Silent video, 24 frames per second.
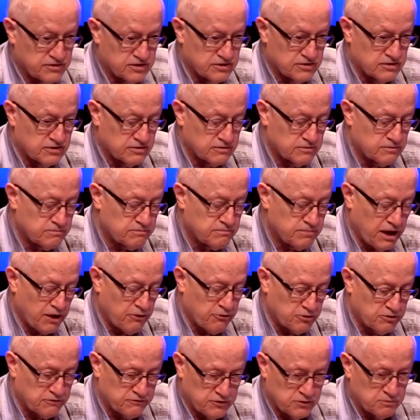the
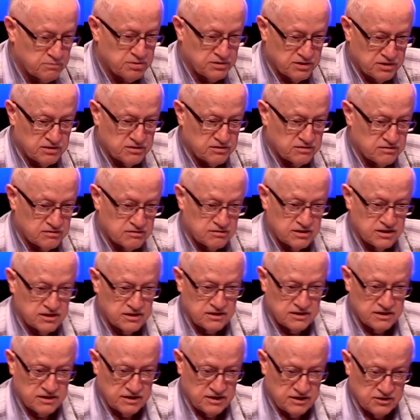power of the pill
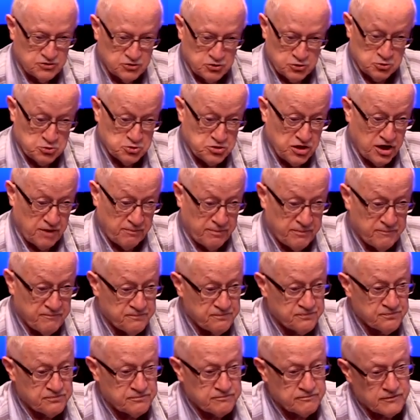is used up.
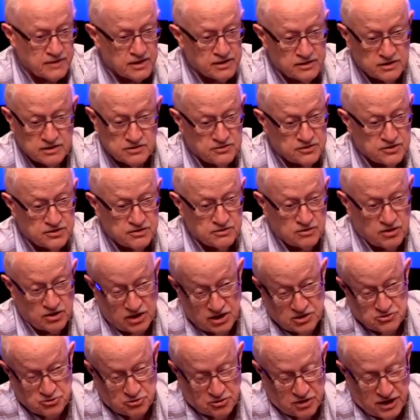Uh, the,
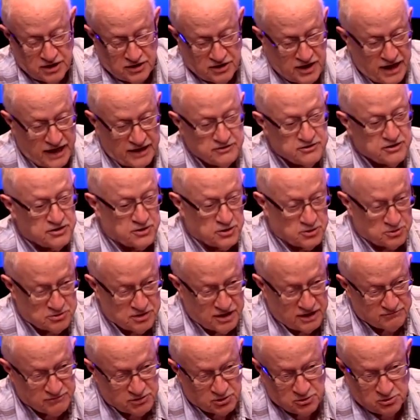unless you get an antidote, you
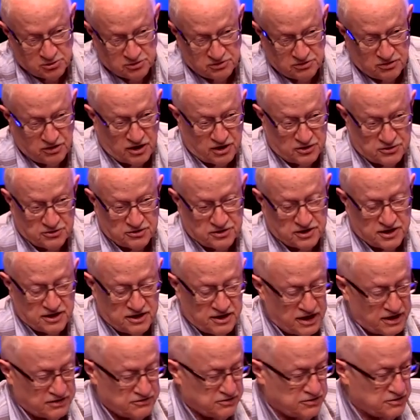have to go to the doctor to get
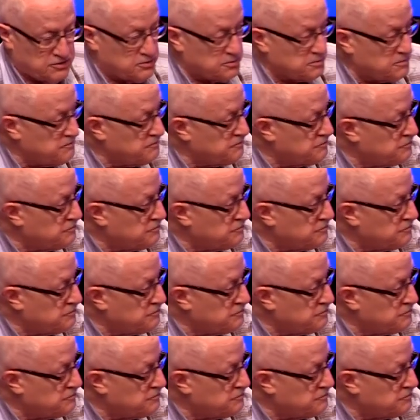an antidote.